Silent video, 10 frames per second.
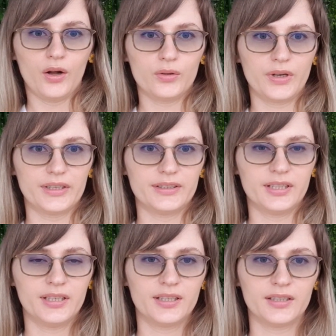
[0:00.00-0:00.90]
Alright,
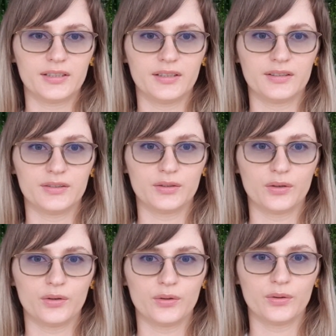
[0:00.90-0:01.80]
so
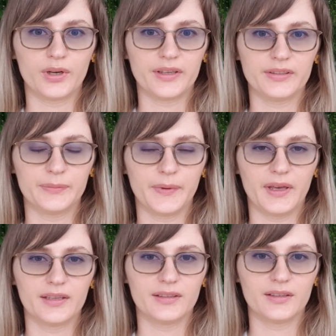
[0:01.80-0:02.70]
I
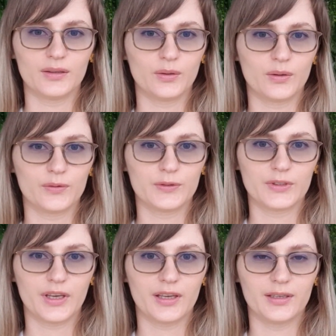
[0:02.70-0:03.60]
spent a lot of
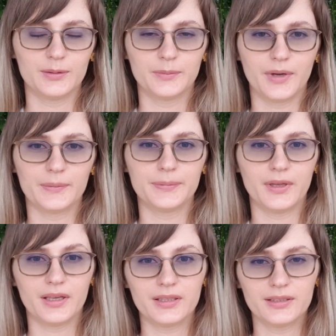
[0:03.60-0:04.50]
time
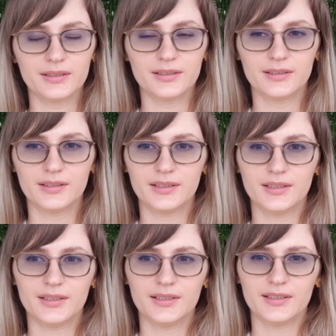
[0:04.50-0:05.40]
applying.
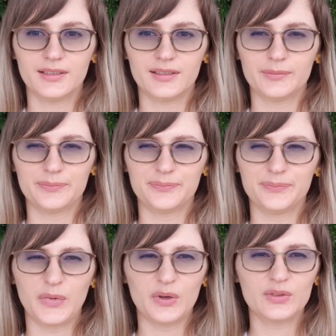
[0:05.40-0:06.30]

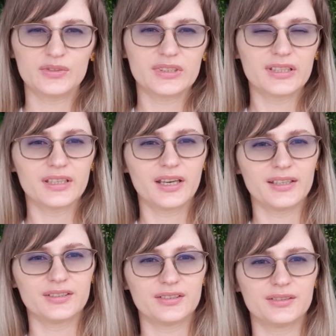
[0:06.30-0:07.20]
Mostly
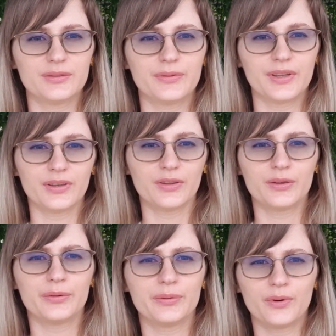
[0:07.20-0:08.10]
I just went
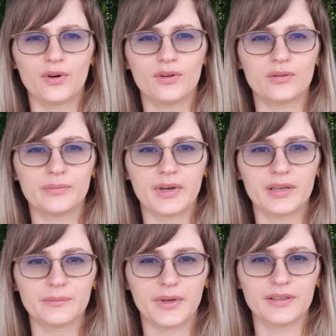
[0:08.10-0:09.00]
through all my
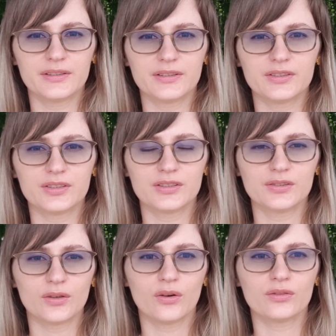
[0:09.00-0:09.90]
messages
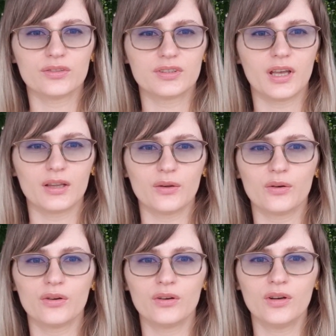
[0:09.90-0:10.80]
on
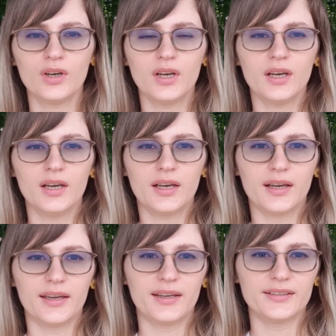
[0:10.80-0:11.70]
Zalo
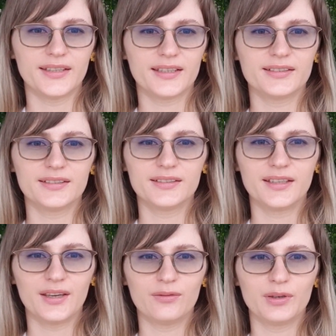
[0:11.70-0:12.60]
and I texted
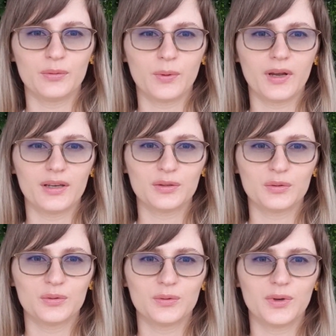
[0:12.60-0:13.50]
everyone
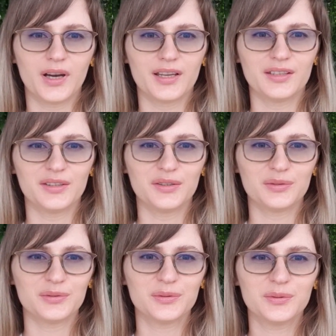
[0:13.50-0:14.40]
who I
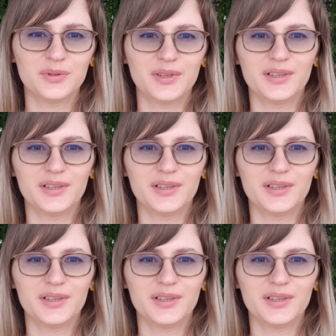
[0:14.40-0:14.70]
knew,